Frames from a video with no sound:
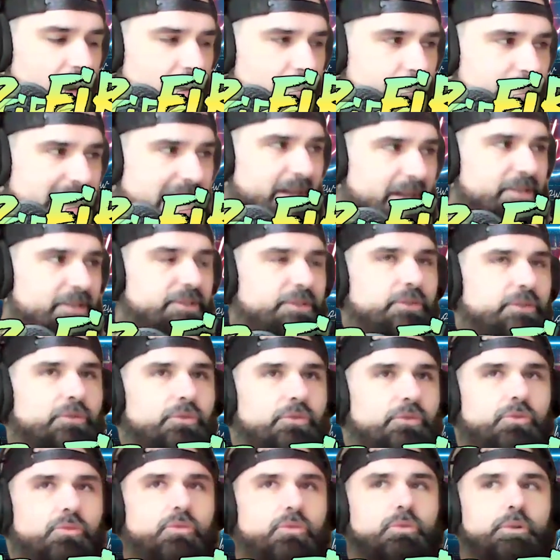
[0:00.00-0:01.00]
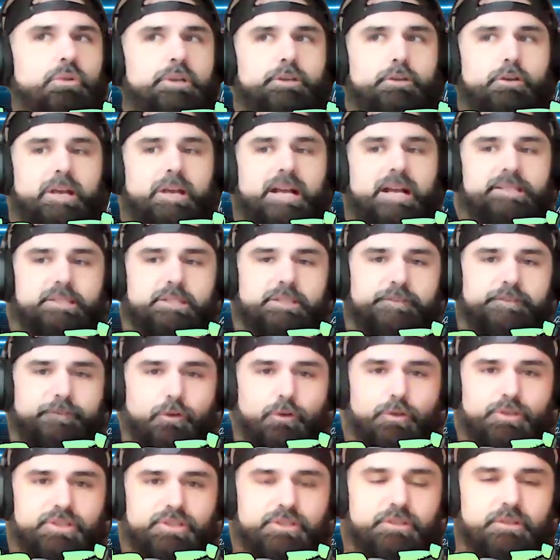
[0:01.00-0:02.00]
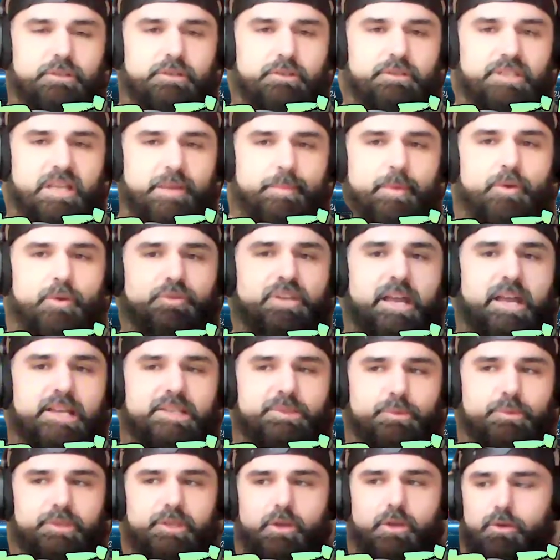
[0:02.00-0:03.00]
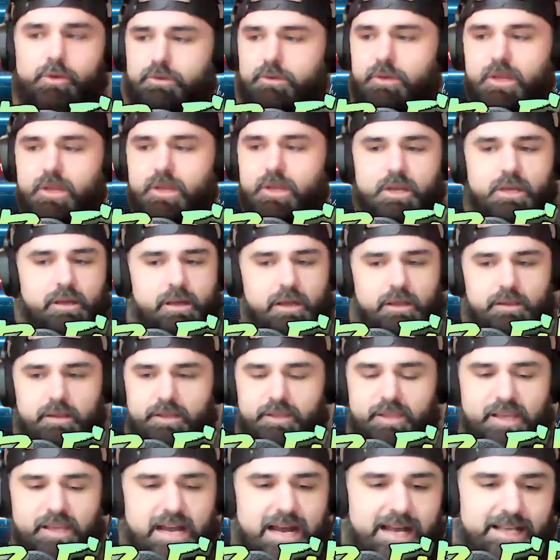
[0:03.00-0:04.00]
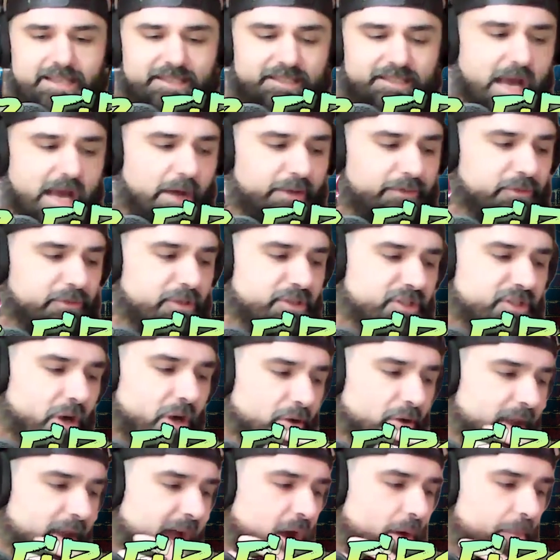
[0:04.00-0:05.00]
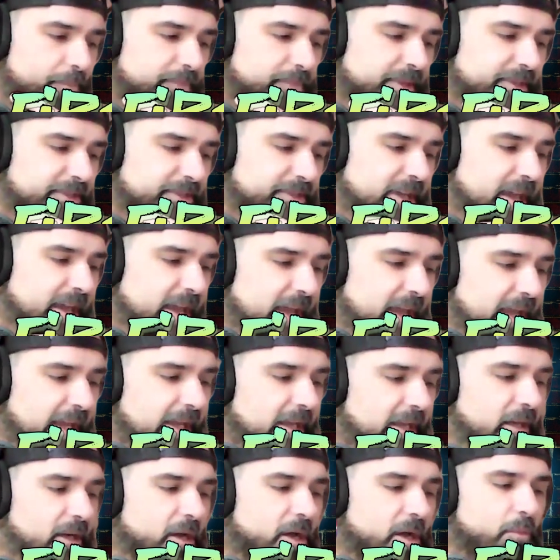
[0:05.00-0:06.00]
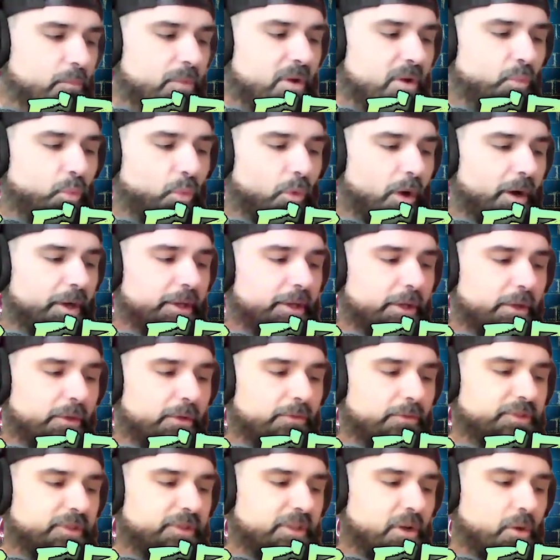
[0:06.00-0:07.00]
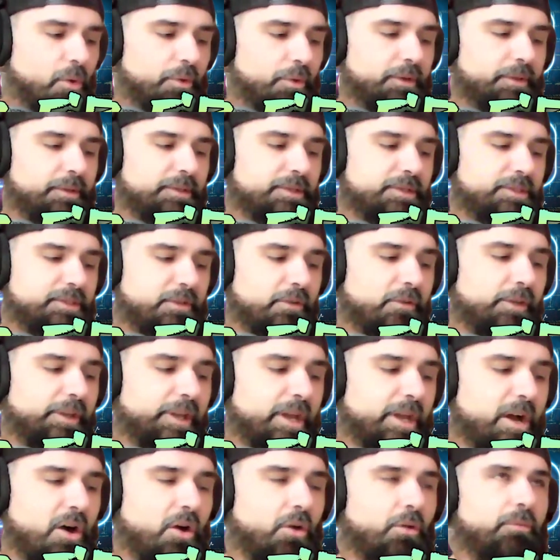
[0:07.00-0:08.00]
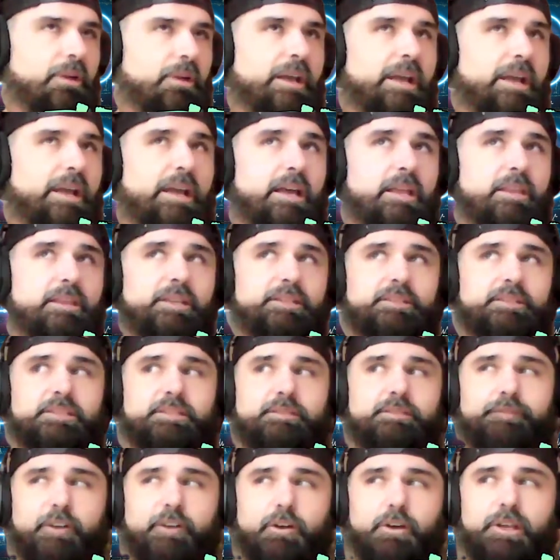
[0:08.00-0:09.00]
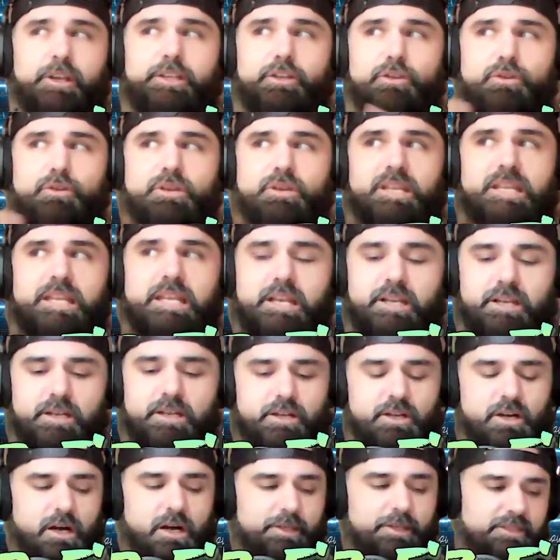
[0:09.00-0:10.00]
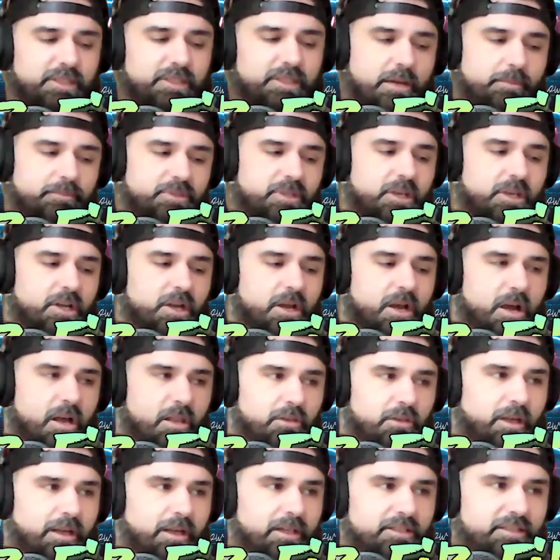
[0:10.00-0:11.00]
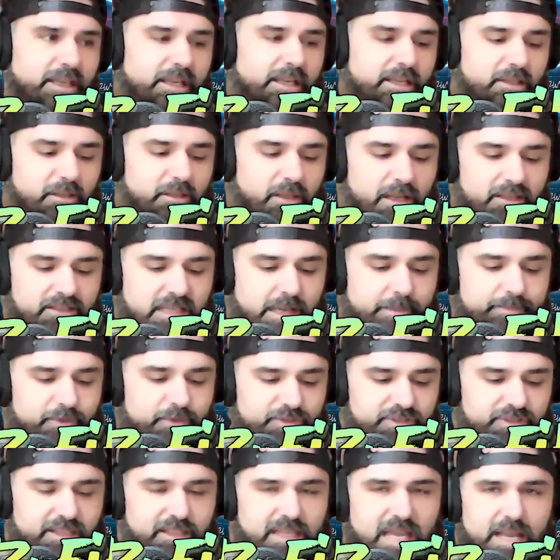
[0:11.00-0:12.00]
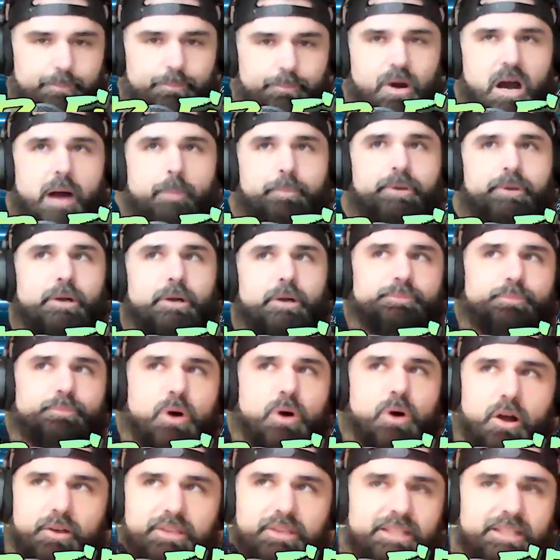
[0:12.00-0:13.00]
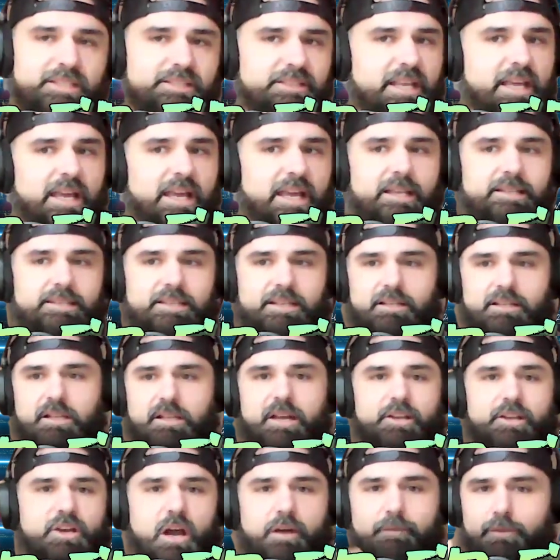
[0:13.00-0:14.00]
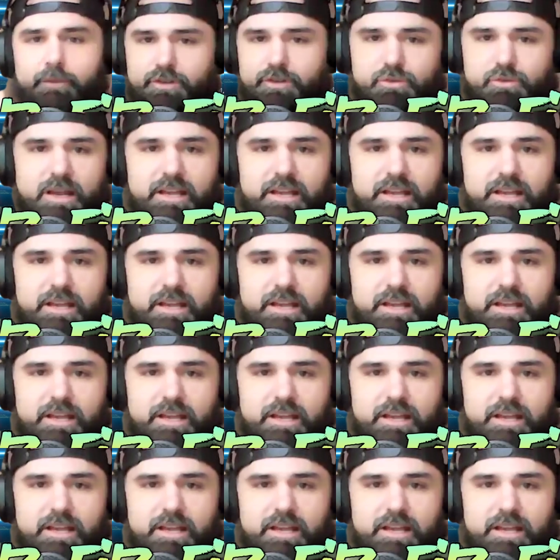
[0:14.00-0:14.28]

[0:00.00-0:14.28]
back to your guys' first demo days when you and the guys, Dallas, are starting out, and they say, "Hey, we want you to go into the studio," and this is a very unique concept. A lot of times you'll see like pop goes punk these days, and a lot of covers,